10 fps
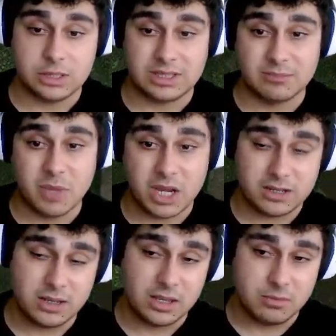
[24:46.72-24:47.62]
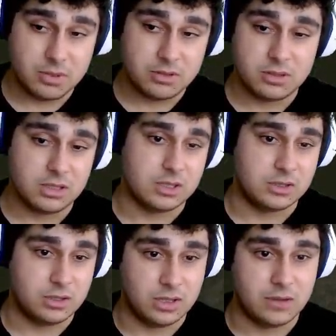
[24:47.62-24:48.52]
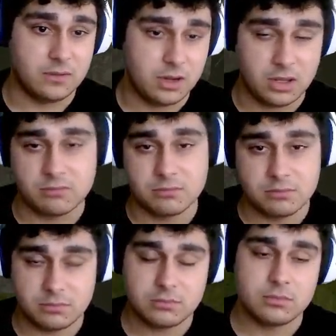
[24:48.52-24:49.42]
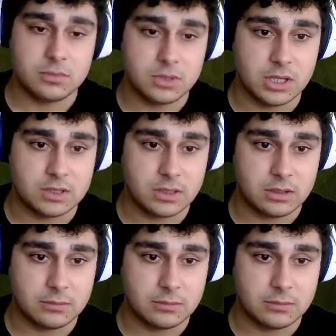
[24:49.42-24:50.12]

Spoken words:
my tip is never aim. That's it.